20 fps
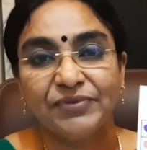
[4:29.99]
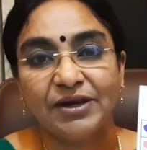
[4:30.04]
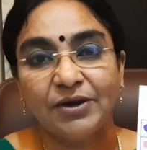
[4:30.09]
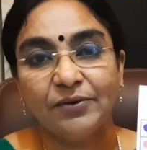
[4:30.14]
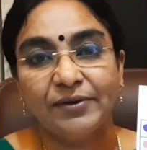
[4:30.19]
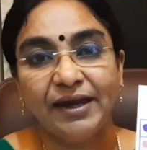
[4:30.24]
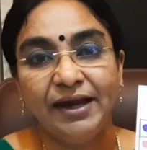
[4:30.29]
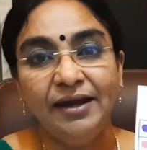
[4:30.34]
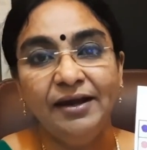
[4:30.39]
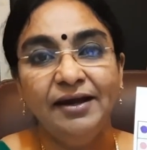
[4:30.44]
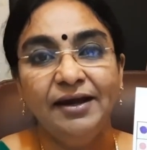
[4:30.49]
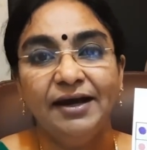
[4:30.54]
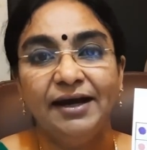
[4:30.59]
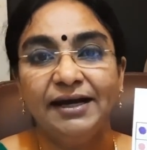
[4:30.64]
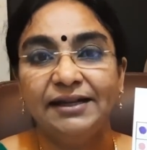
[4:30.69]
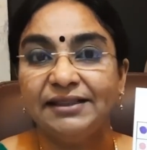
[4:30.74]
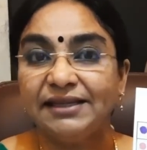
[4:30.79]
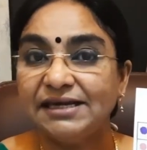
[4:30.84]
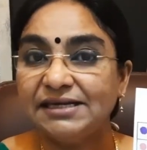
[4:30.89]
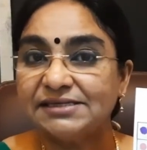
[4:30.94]
Okay,
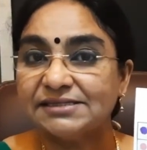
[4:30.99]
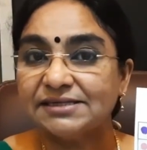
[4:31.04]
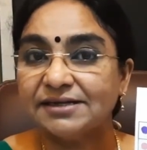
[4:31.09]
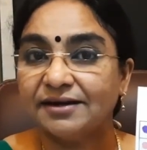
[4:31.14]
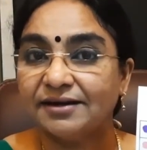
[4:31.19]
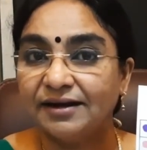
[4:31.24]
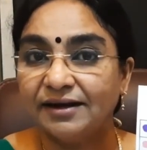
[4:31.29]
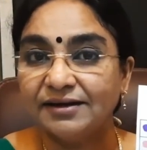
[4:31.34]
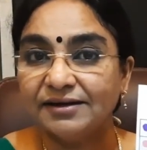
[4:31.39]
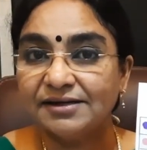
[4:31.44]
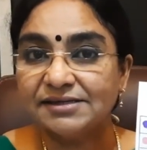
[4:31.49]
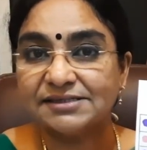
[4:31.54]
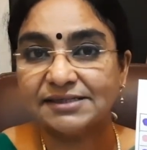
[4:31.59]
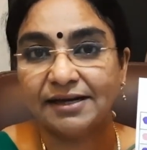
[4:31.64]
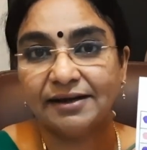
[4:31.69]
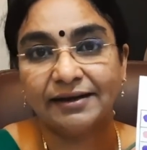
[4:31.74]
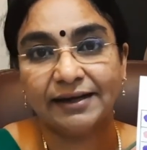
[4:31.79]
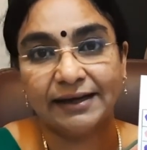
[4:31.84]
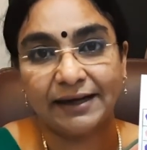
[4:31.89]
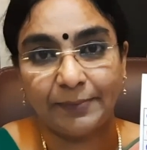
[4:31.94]
and these colors
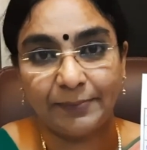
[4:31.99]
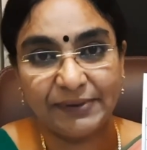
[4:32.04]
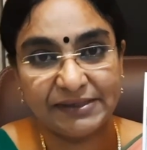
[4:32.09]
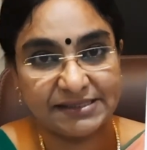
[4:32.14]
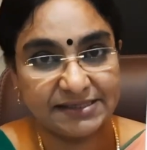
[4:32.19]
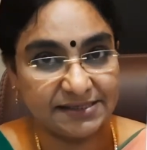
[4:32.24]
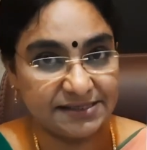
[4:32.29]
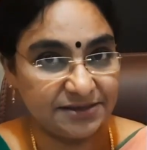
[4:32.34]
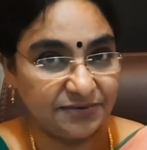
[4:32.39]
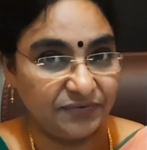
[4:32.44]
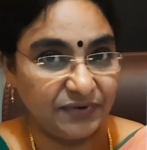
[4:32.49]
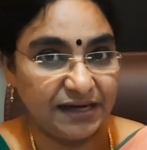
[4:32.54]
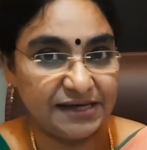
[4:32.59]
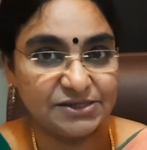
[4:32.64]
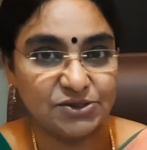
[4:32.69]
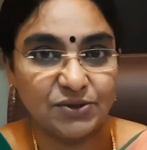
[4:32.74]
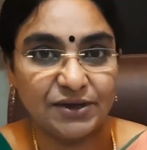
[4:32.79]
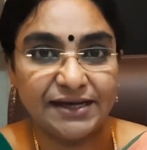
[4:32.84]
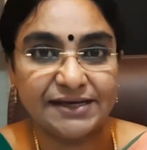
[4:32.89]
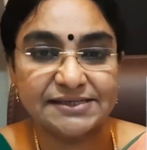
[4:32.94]
are repetitive,
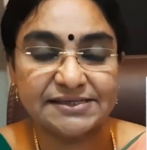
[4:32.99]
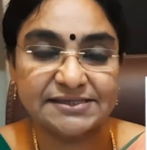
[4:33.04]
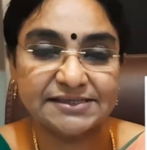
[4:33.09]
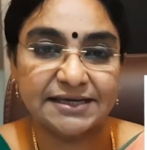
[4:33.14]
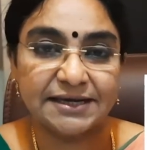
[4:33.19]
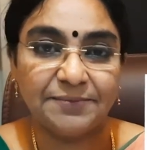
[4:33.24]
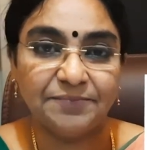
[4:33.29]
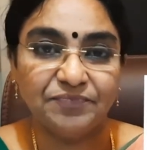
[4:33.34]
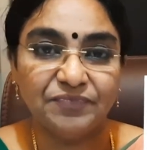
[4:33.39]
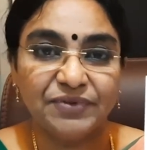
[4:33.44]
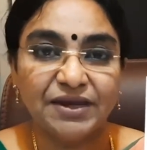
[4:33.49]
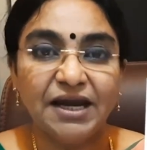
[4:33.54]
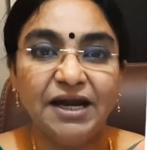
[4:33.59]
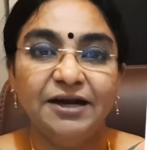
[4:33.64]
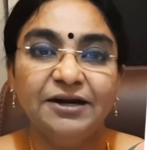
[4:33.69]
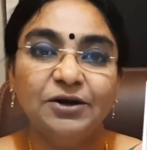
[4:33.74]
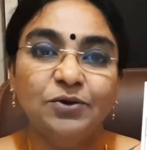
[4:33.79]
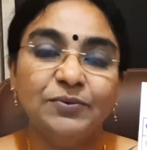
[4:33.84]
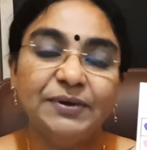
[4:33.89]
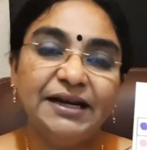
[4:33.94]
as you can see.
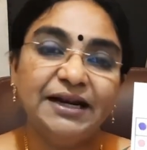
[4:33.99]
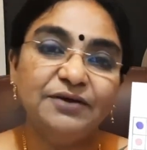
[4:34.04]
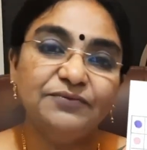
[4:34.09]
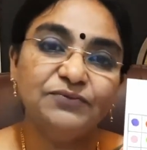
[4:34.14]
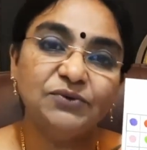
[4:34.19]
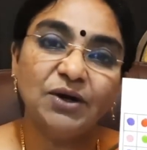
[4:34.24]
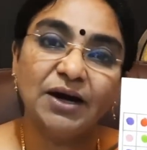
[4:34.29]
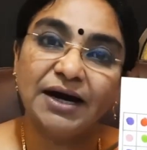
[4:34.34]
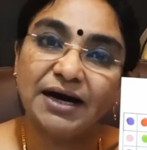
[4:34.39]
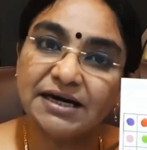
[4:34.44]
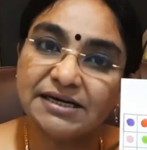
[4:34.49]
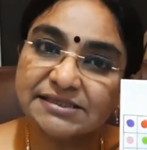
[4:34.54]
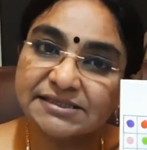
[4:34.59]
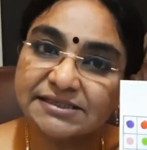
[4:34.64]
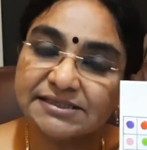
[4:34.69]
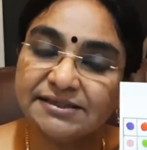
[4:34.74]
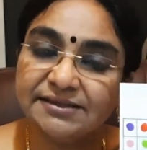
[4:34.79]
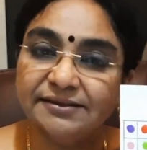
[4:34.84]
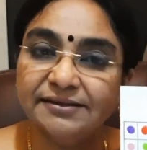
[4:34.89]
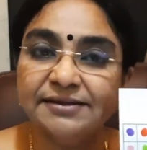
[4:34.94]
Now we'll have to ask
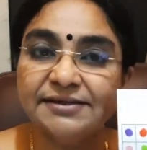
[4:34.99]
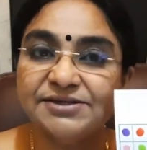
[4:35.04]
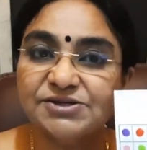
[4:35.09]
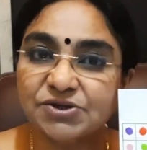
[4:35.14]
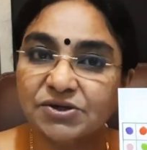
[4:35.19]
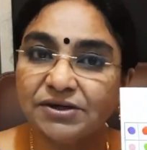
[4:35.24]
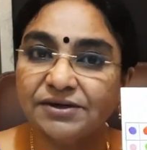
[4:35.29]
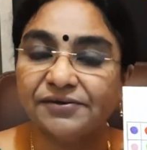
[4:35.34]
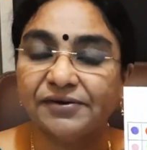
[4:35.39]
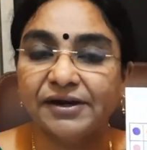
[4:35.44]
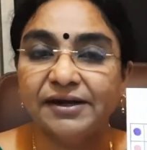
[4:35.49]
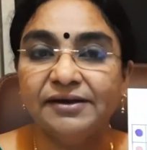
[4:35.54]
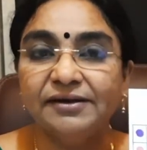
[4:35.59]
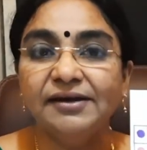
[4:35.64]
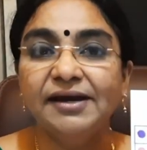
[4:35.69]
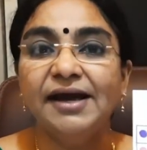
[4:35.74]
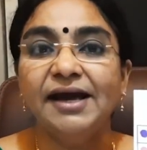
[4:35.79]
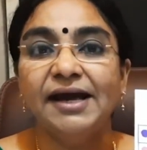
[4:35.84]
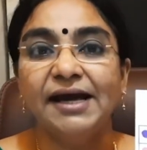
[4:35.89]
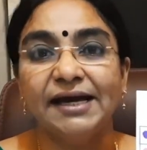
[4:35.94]
the children
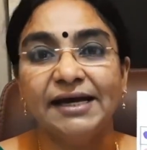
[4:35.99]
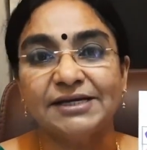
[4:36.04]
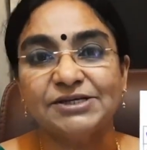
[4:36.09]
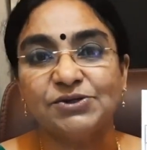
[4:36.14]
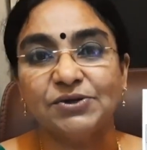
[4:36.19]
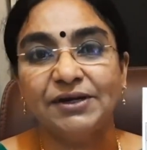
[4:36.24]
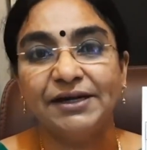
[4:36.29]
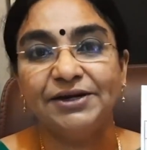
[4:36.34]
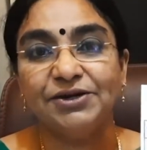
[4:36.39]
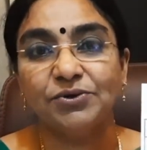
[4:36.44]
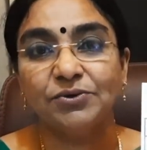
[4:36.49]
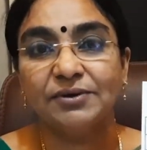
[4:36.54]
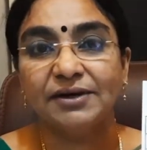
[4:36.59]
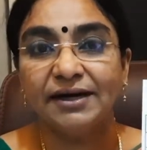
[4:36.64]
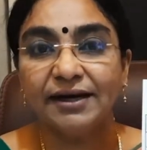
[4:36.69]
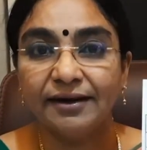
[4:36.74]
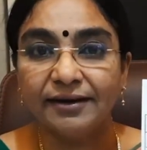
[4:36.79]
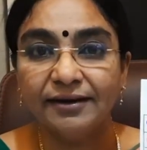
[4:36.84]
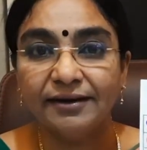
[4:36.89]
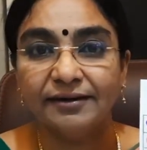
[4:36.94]
actually to
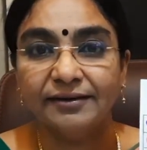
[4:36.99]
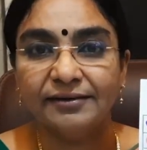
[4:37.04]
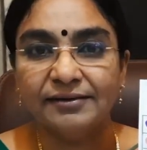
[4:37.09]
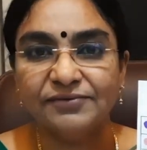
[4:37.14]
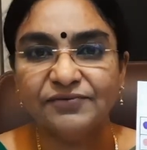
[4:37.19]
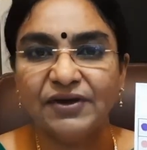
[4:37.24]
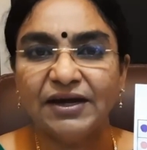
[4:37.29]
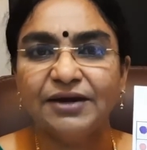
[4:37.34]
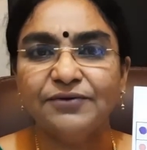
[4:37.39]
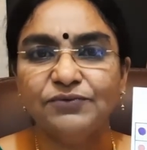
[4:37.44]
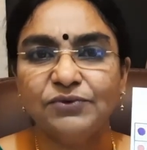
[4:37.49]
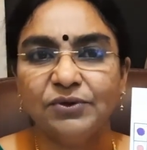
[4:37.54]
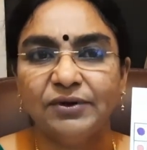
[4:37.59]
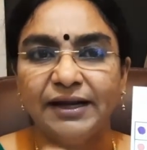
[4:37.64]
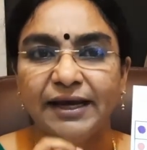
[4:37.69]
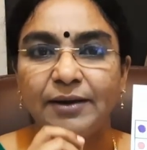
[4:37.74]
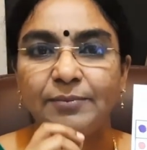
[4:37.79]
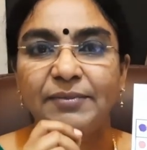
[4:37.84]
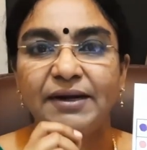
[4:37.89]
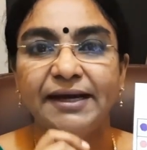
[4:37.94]
color. We have to
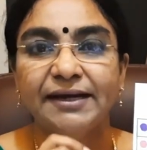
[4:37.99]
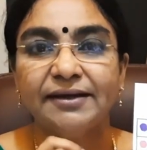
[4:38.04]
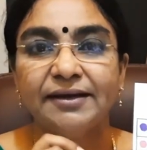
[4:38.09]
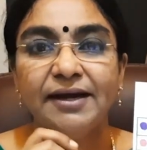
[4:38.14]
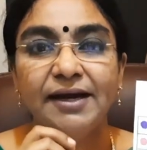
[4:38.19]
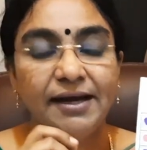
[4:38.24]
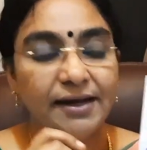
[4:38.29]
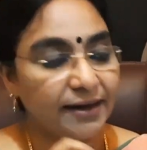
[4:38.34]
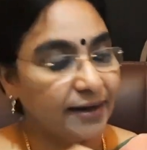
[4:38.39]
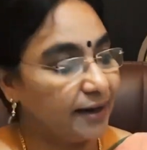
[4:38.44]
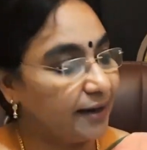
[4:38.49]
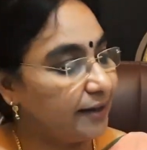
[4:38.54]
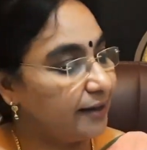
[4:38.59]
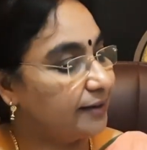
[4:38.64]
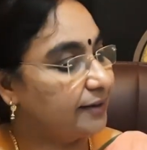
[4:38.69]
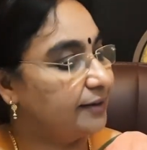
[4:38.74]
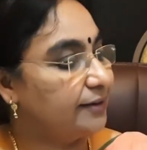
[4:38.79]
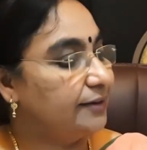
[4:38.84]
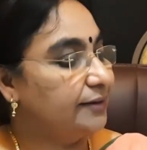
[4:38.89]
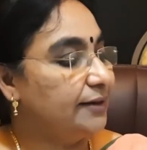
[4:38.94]
name like
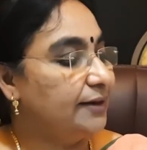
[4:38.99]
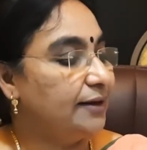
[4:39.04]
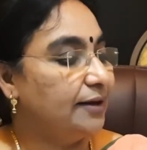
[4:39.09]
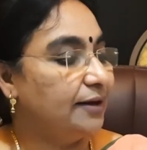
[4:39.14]
color